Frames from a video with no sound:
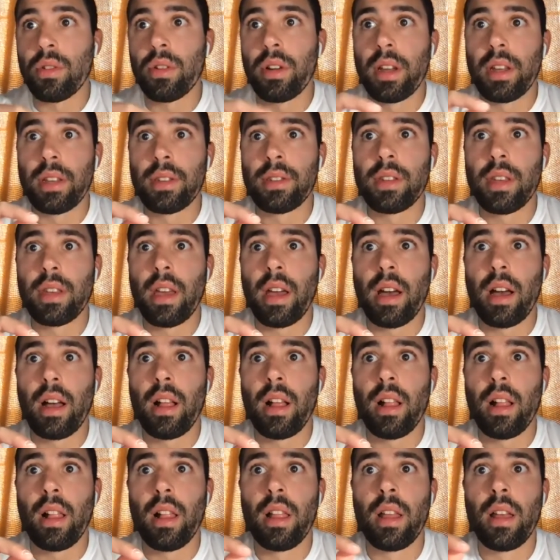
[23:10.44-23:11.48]

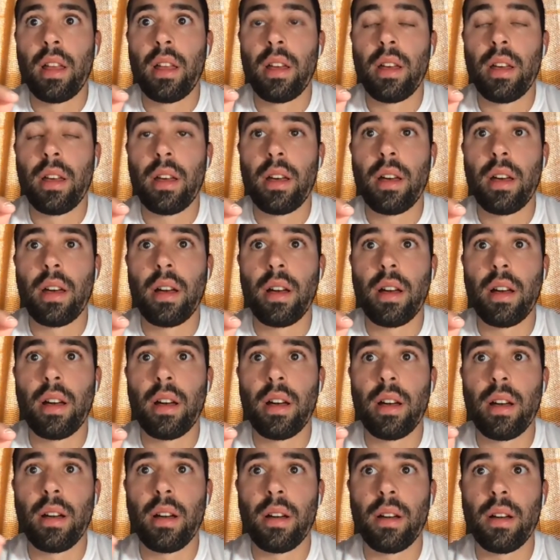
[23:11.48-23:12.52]
ACL.
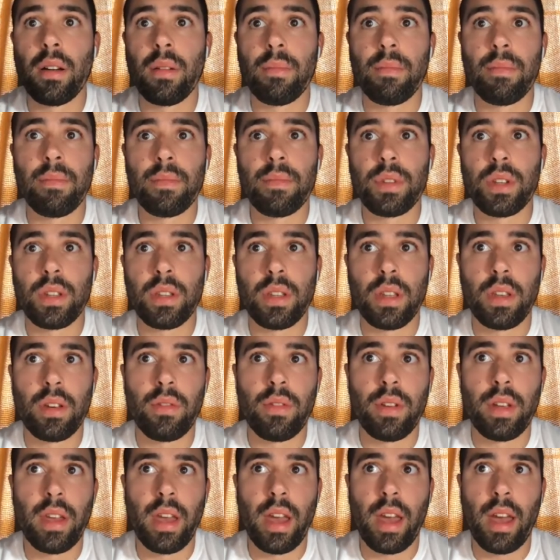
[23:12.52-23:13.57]
She did
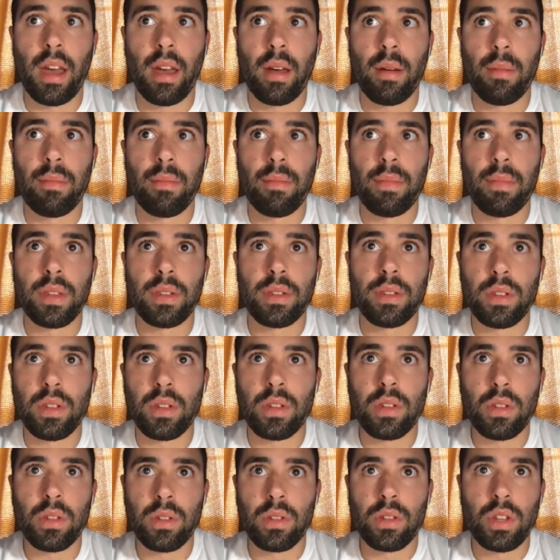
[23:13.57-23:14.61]
rehab.
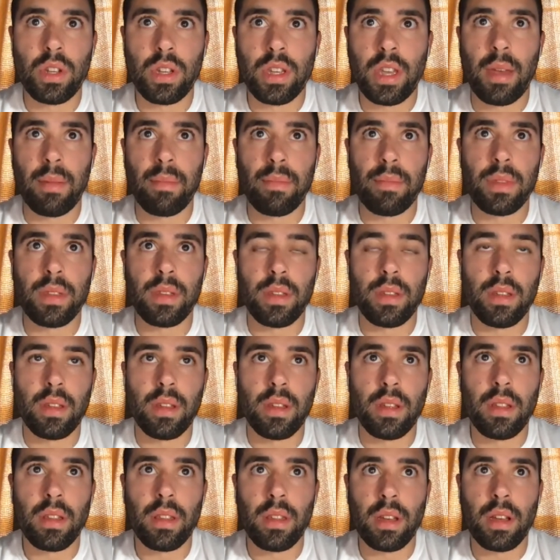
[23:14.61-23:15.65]
She came
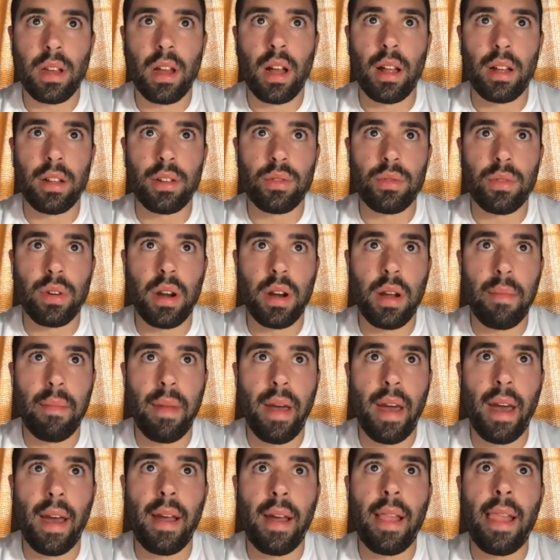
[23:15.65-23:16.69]
to the college where I'm
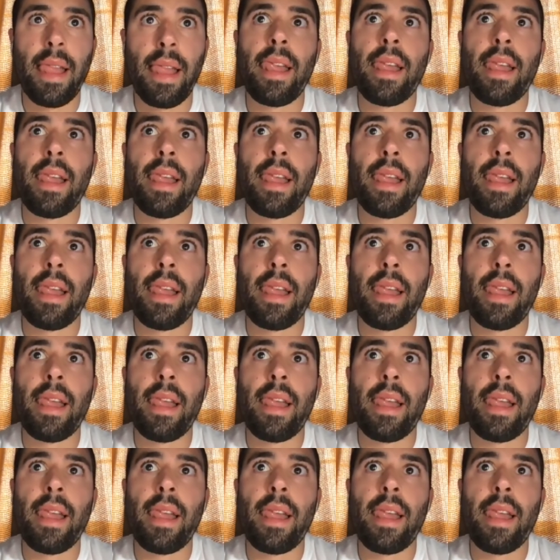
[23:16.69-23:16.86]
at.